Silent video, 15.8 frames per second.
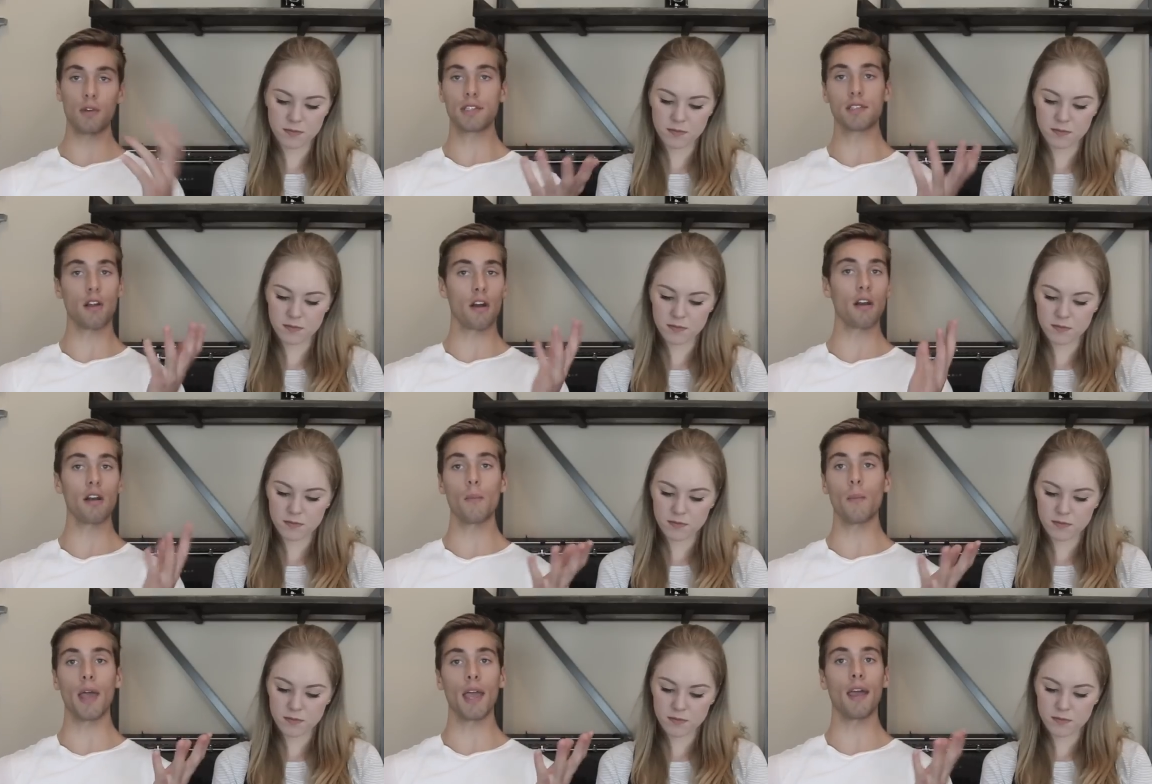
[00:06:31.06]
Speaker 1: We started
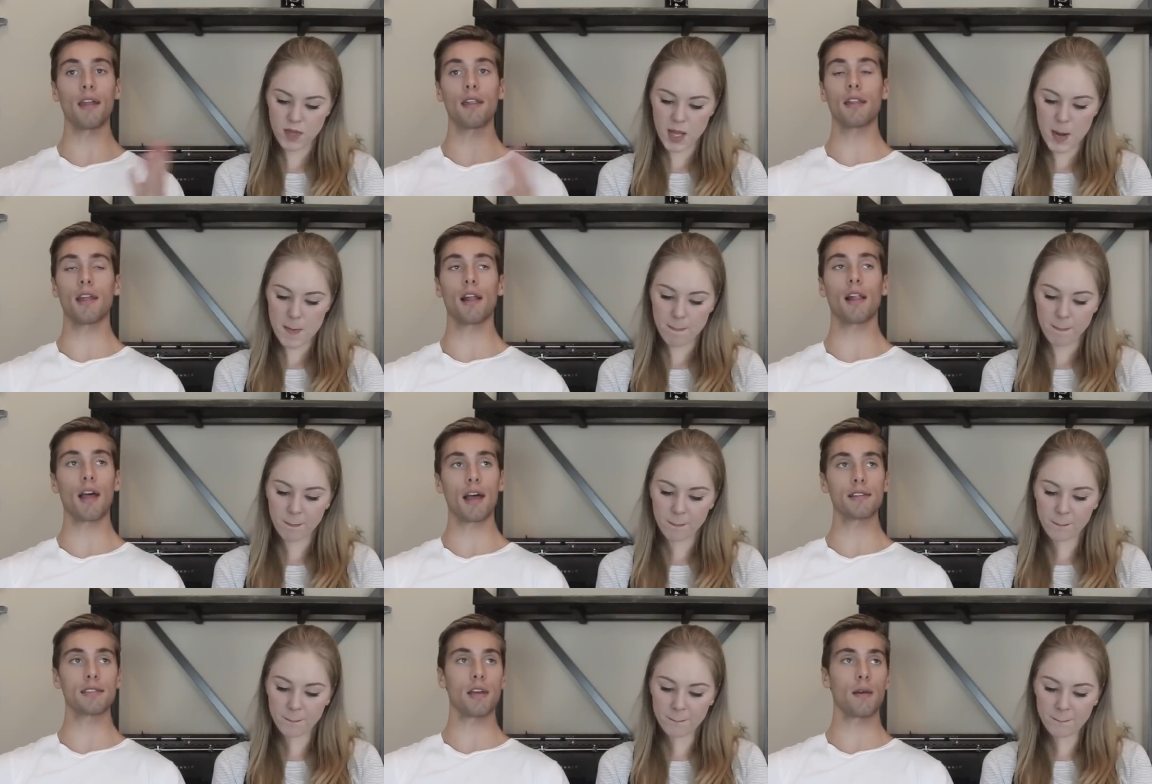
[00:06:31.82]
a band in that
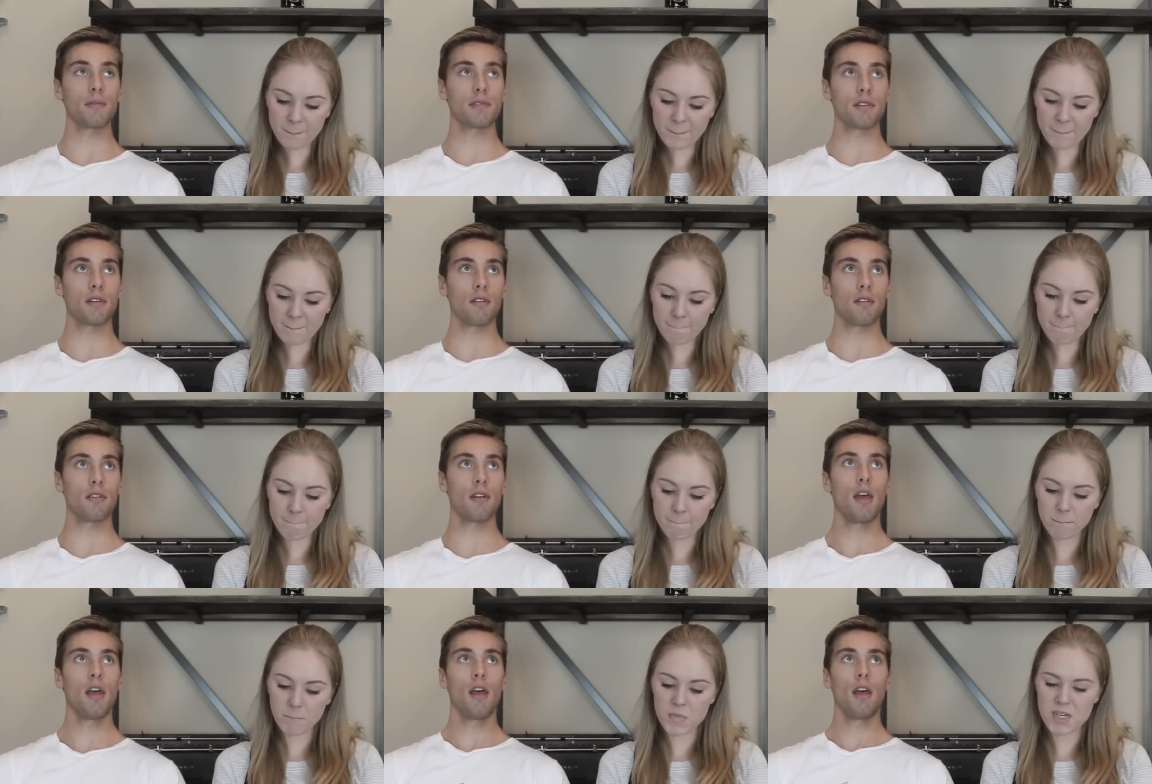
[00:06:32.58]
last episode.